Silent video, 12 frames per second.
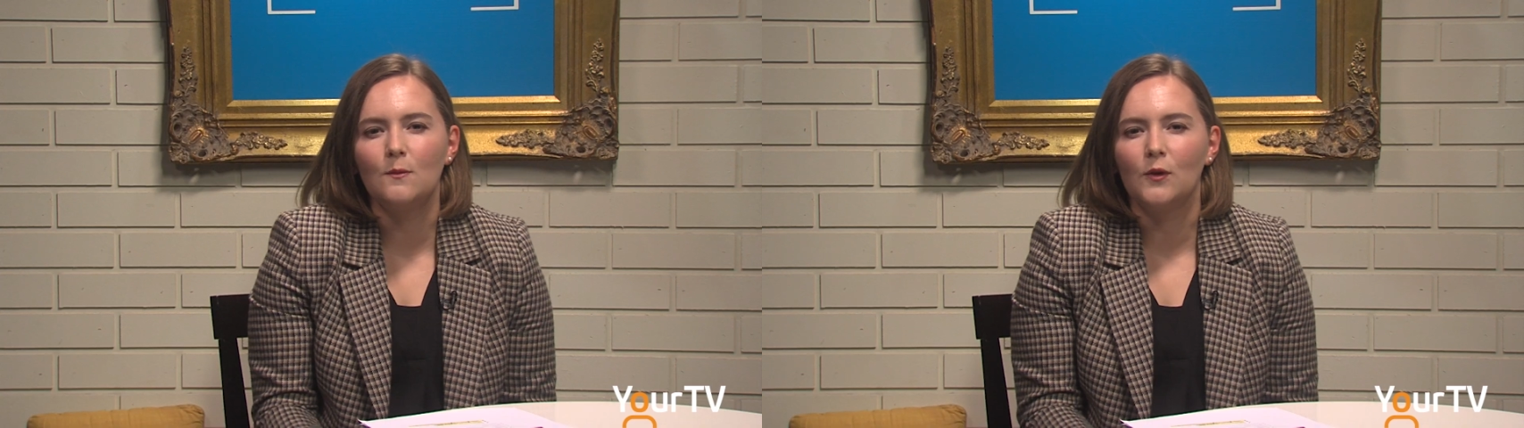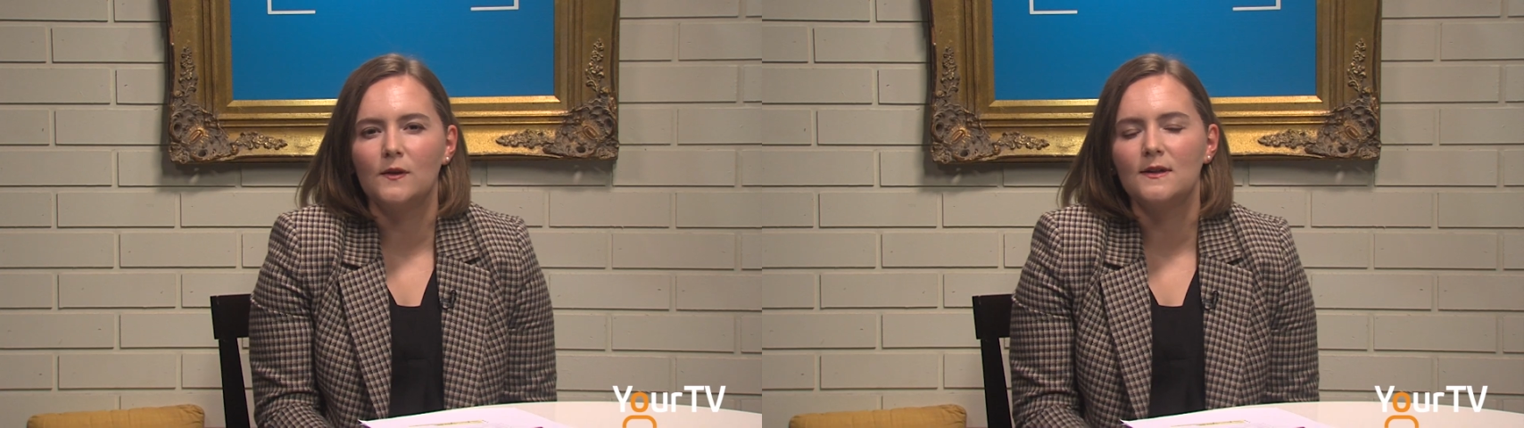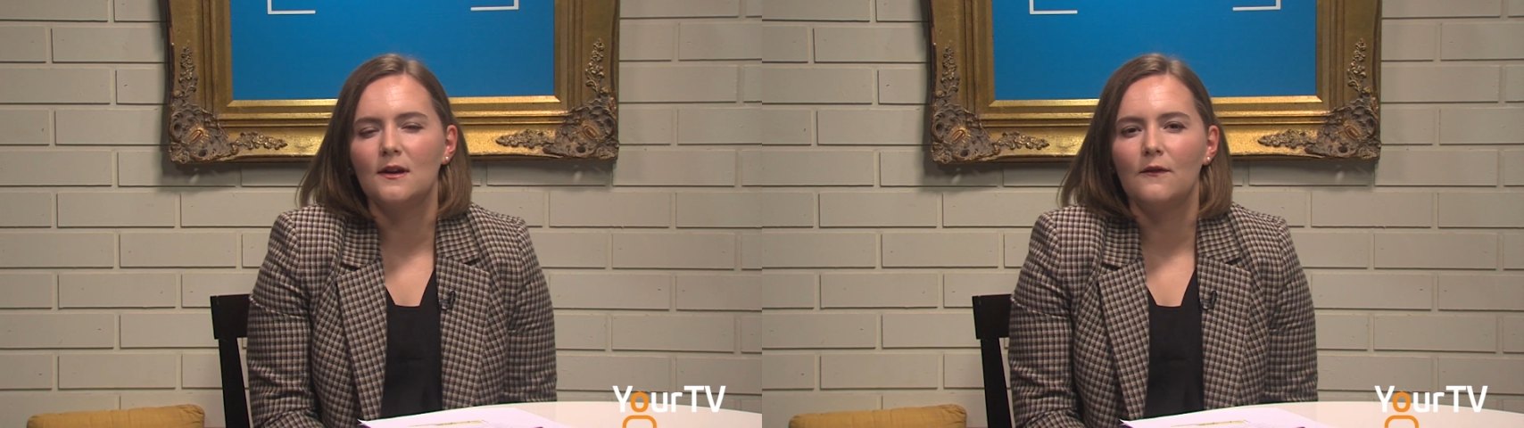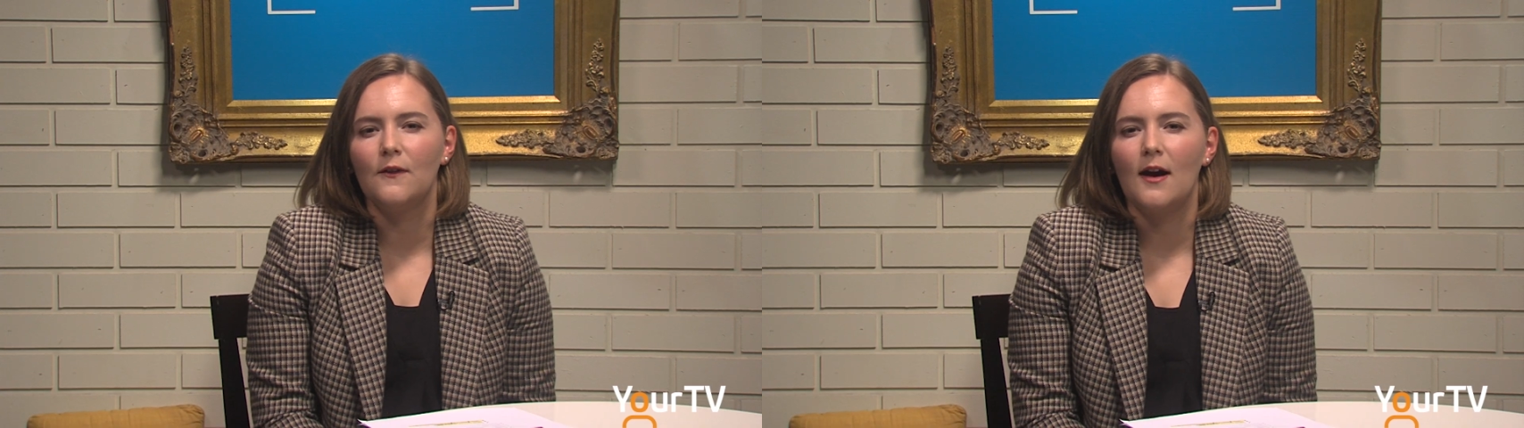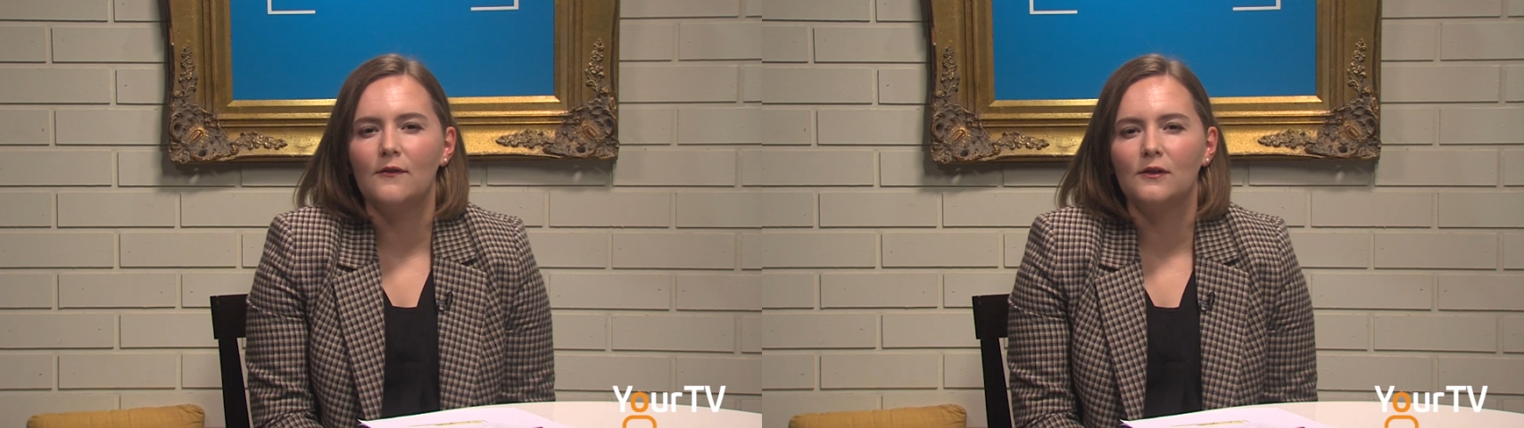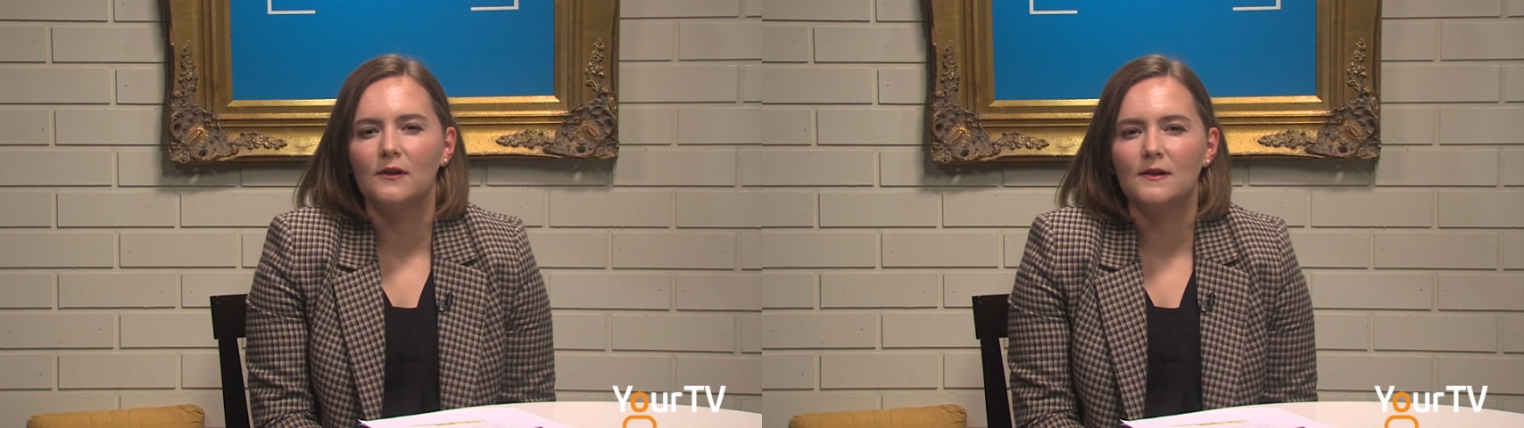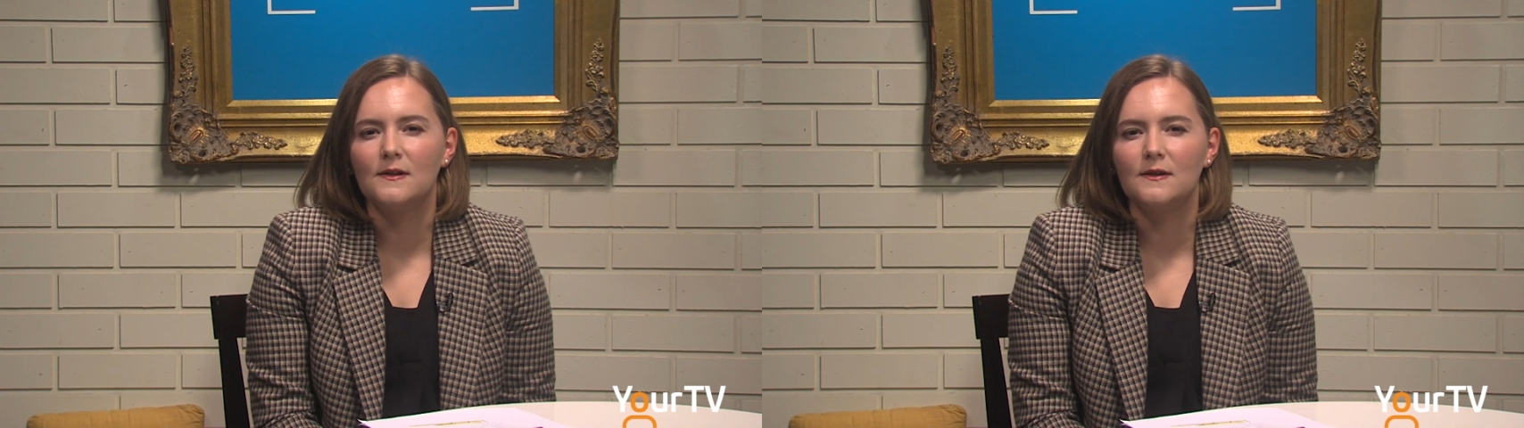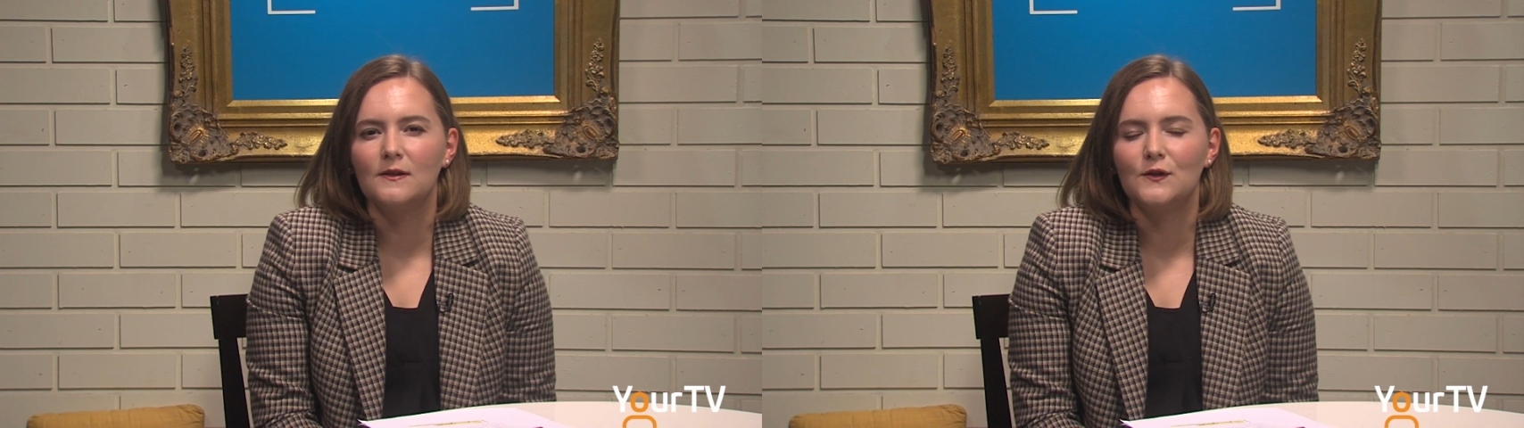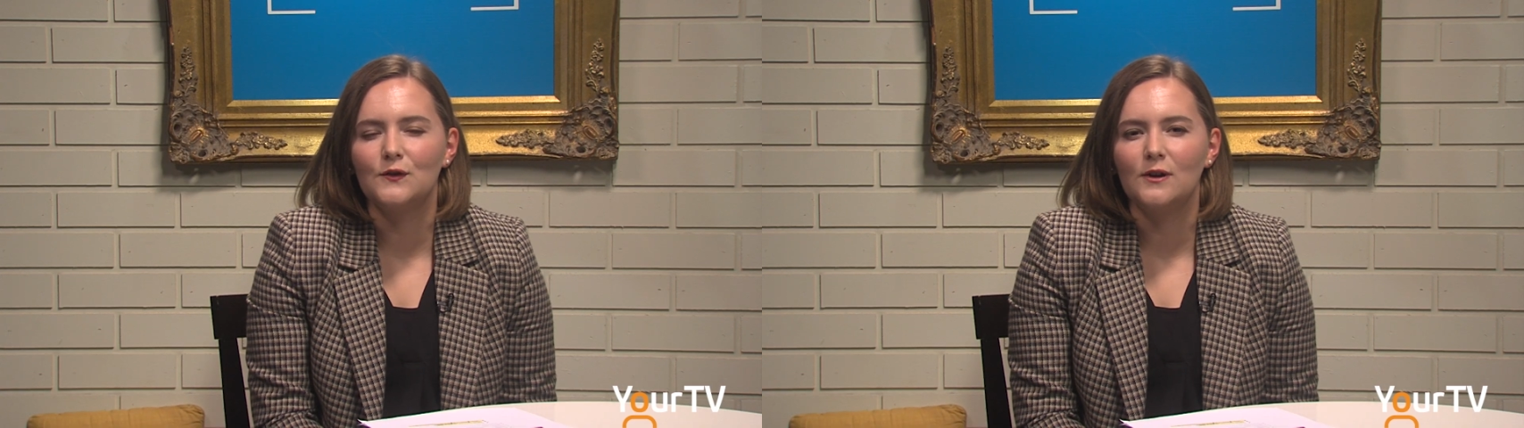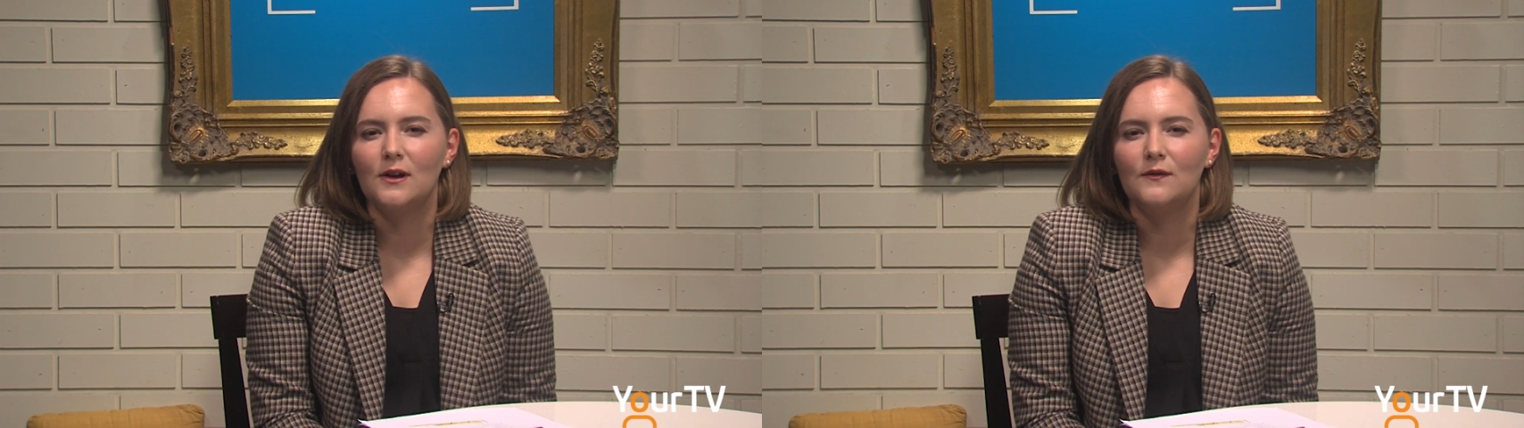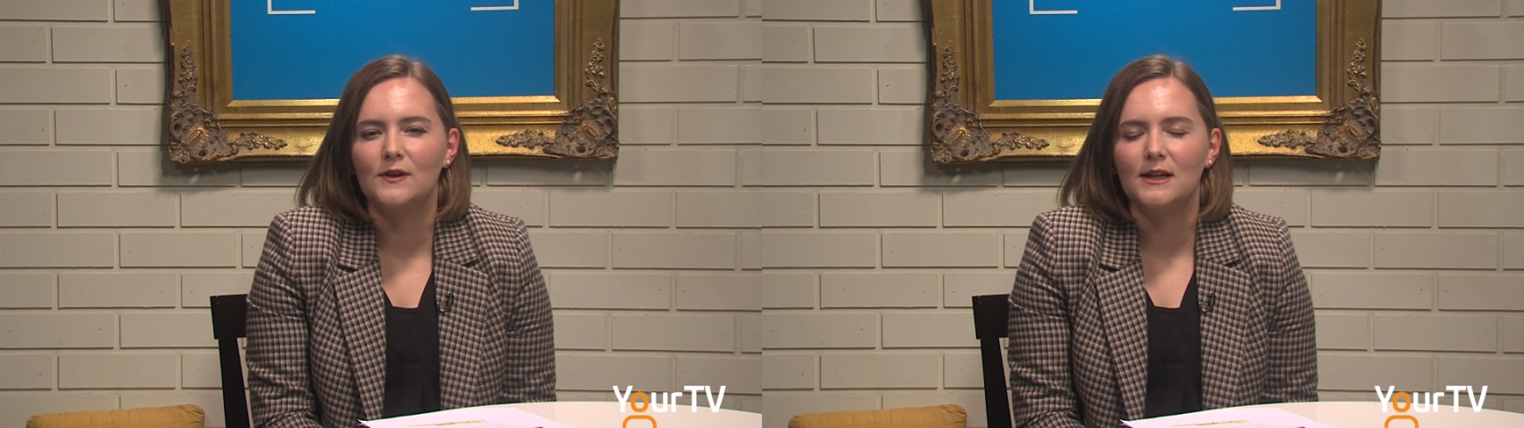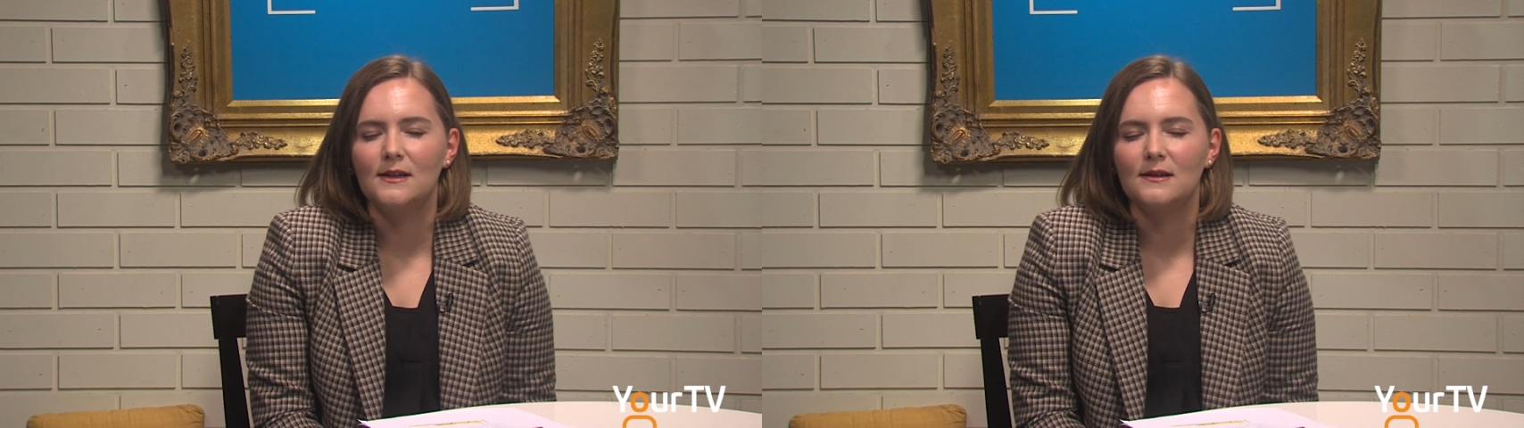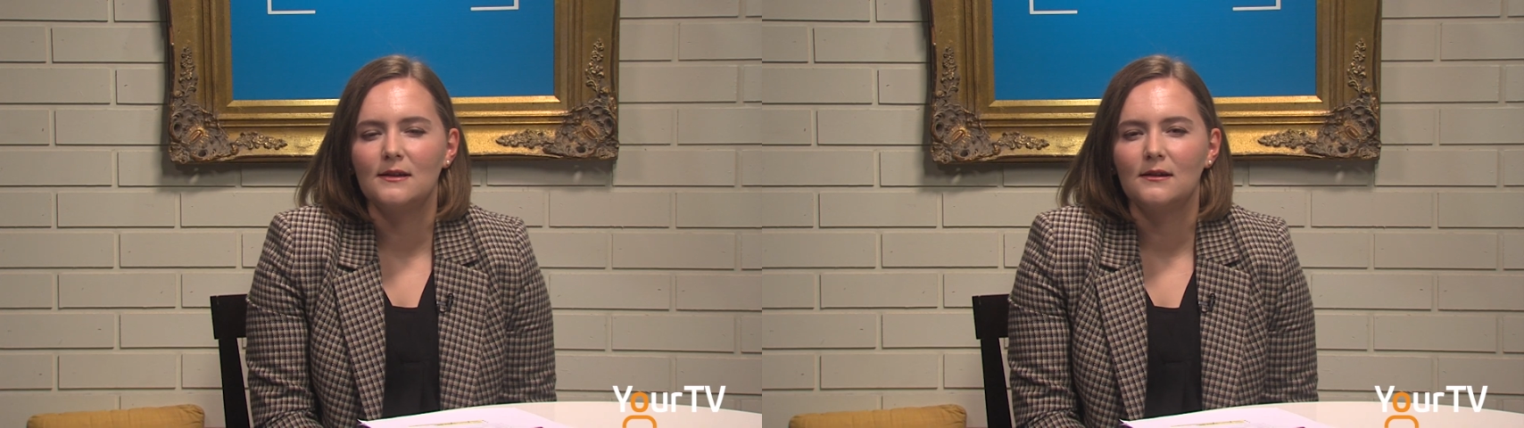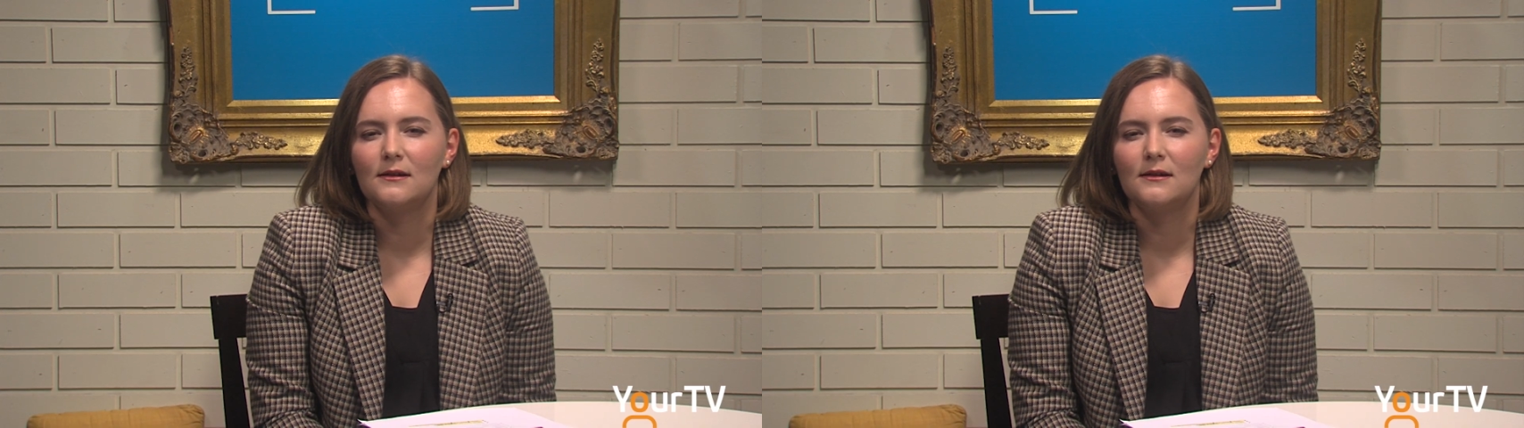more stuff after this string of dates?